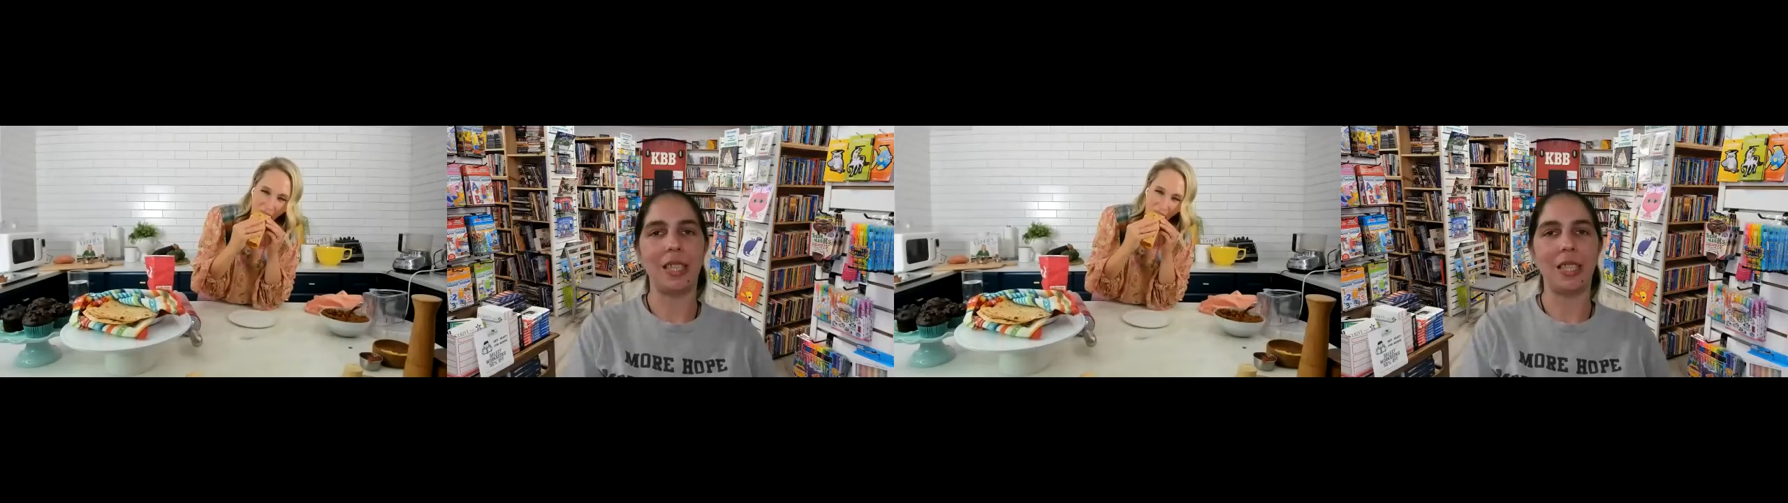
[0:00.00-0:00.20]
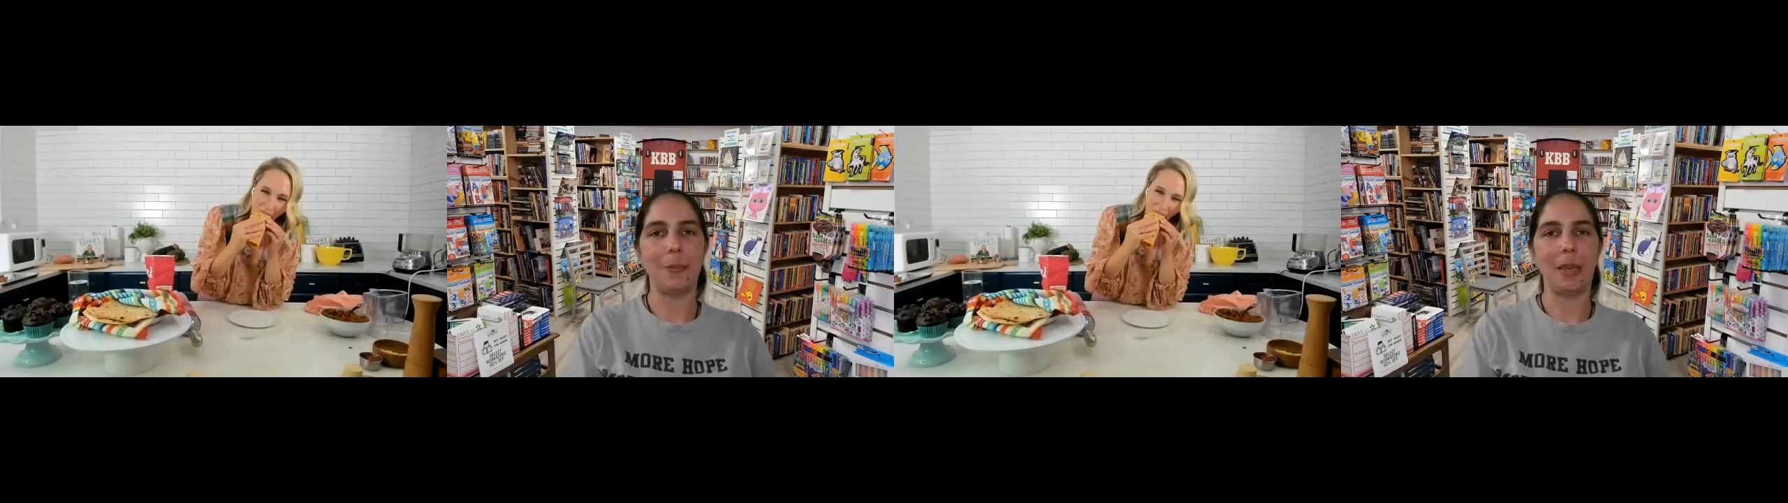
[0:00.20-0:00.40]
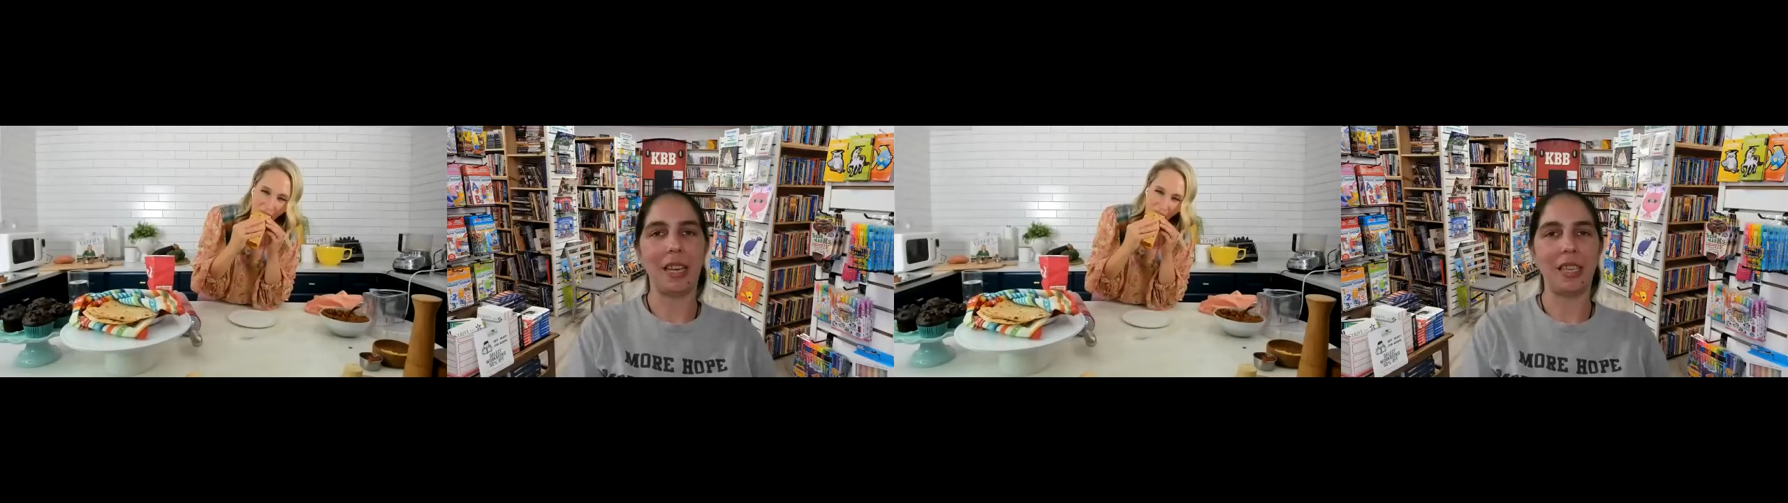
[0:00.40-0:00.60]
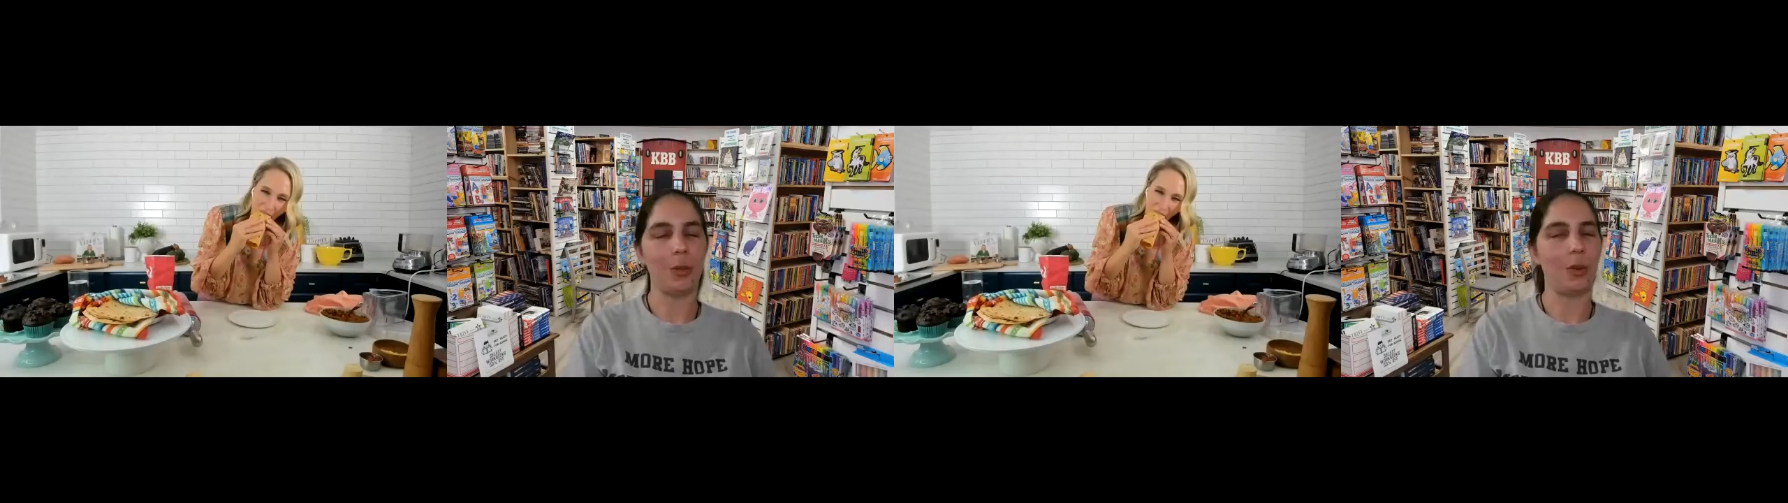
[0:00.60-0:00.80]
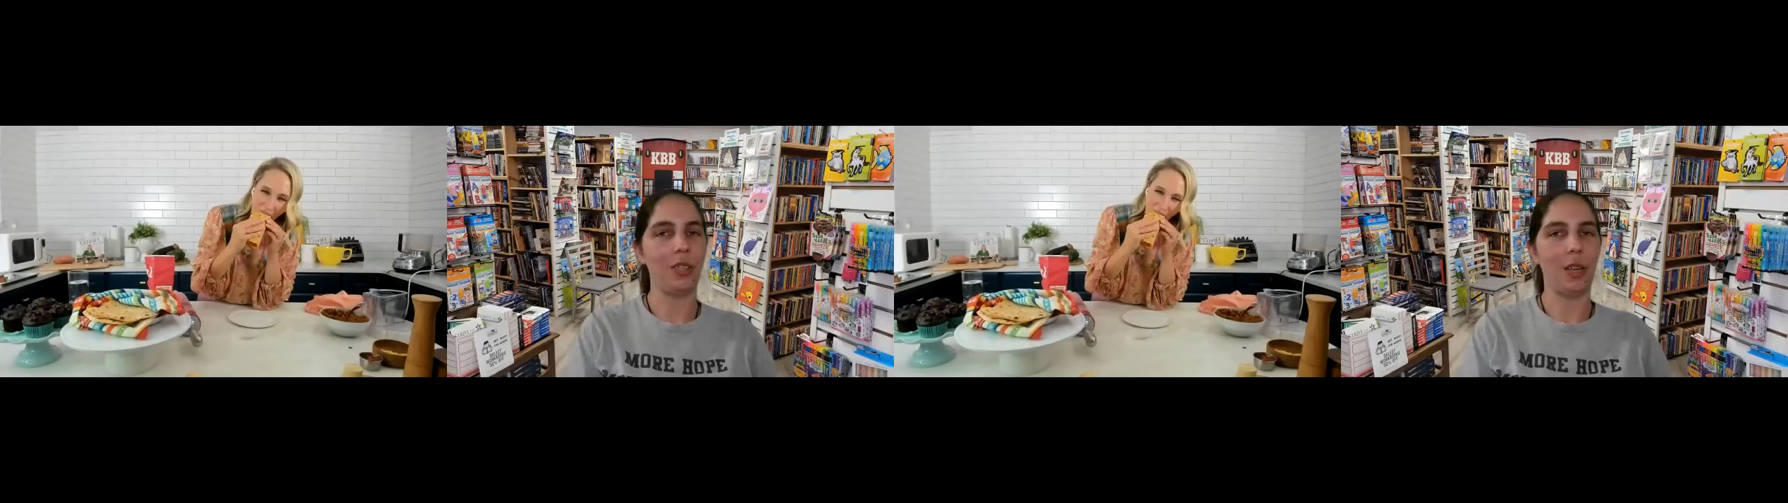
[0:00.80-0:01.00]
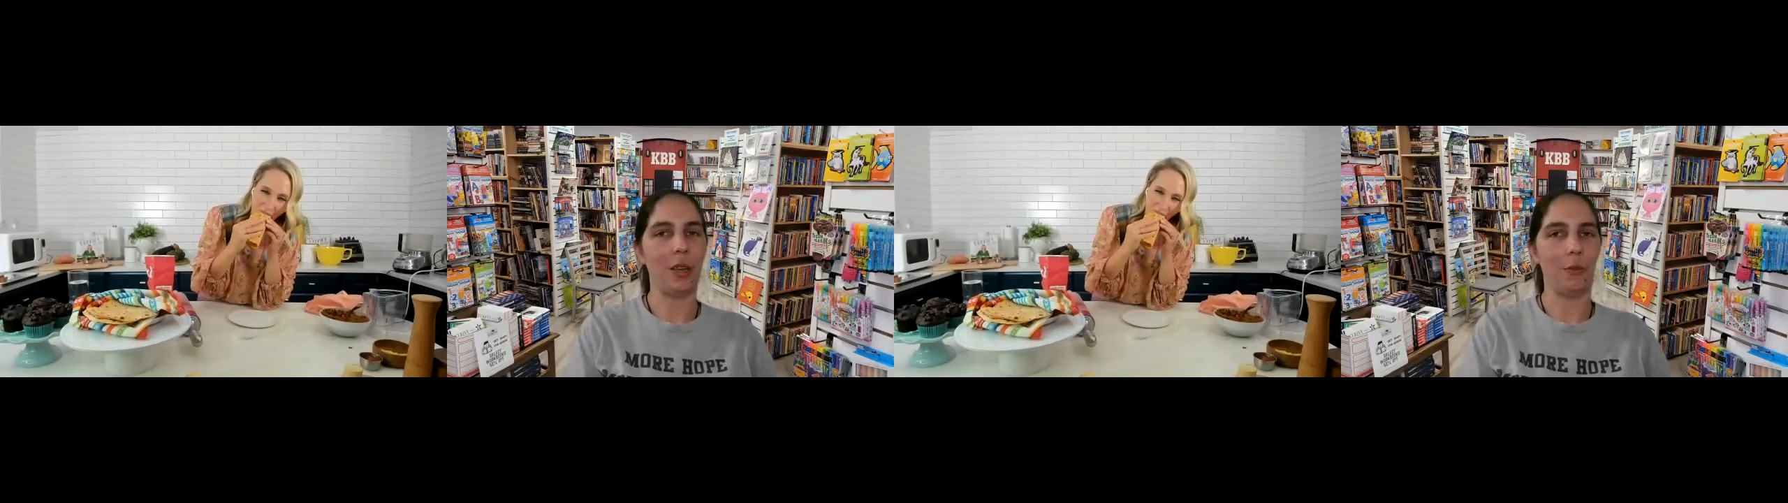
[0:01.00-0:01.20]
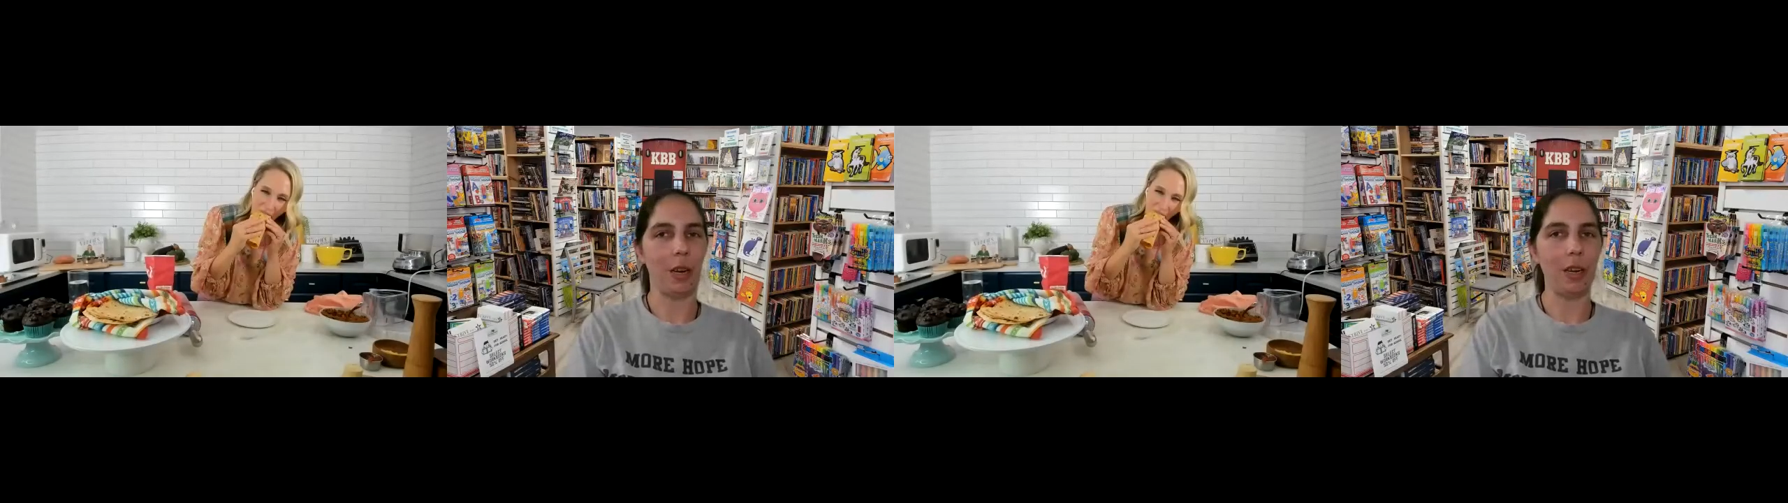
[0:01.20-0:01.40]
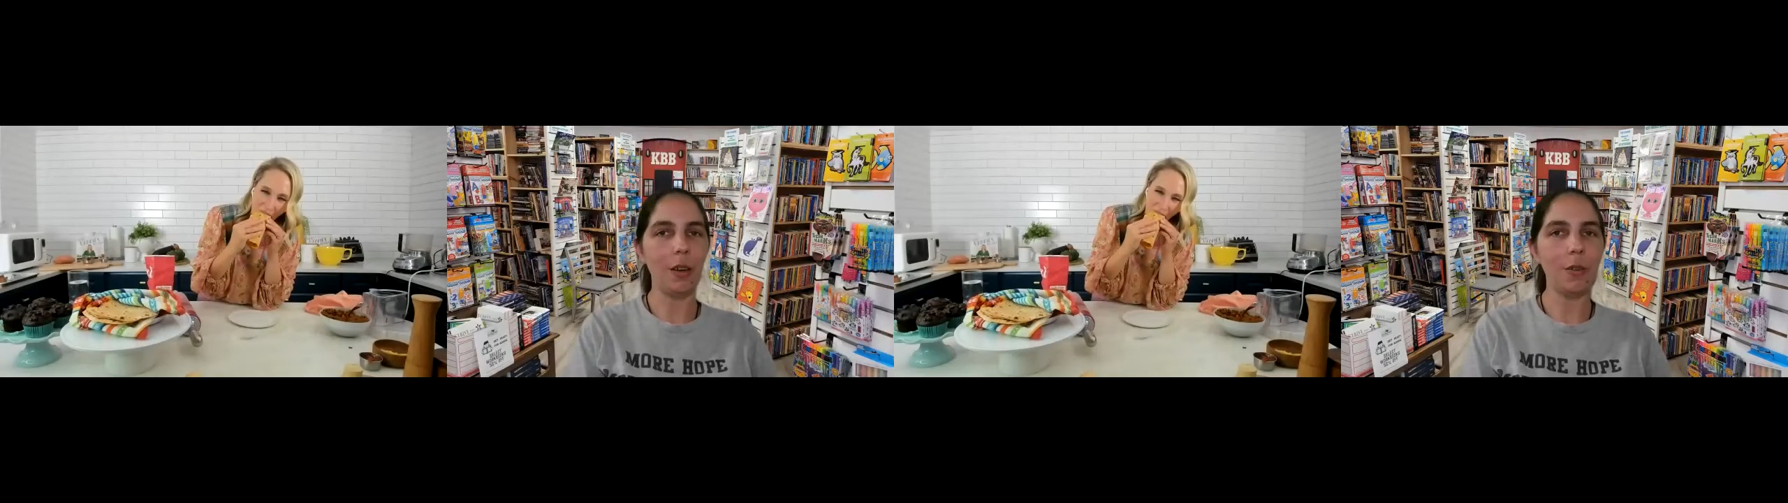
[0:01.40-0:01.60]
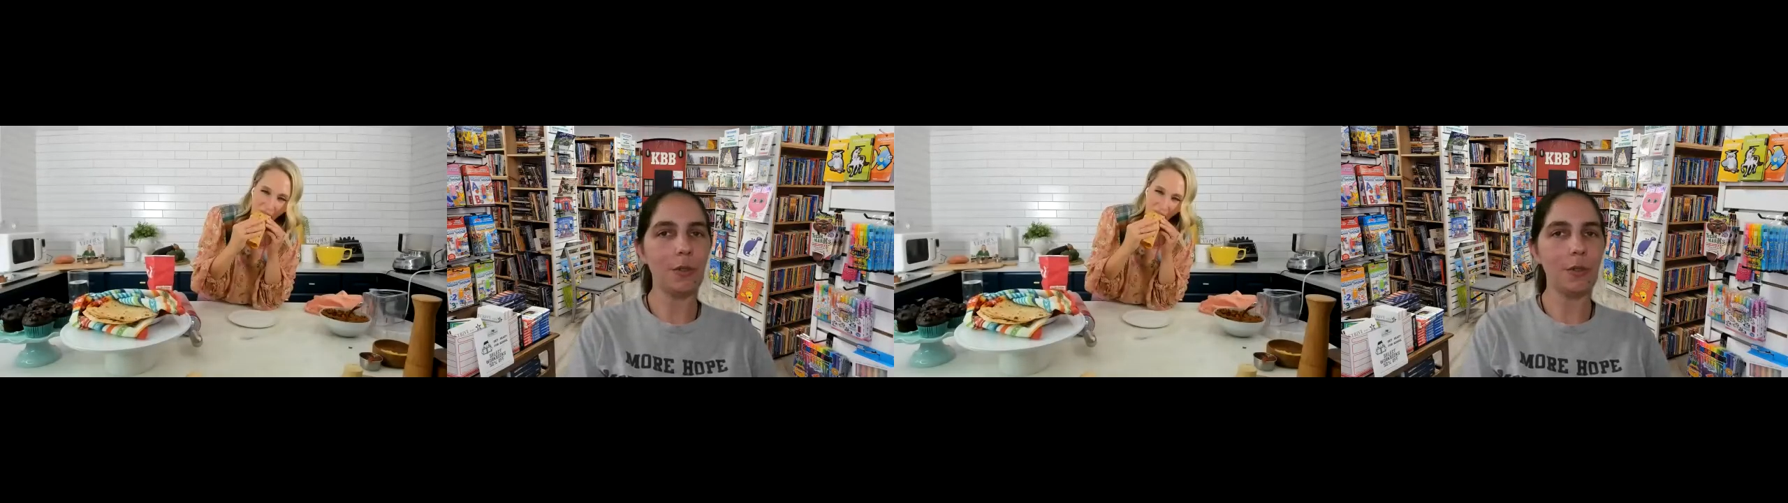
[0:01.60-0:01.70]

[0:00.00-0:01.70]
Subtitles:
spaghetti squash Alfredo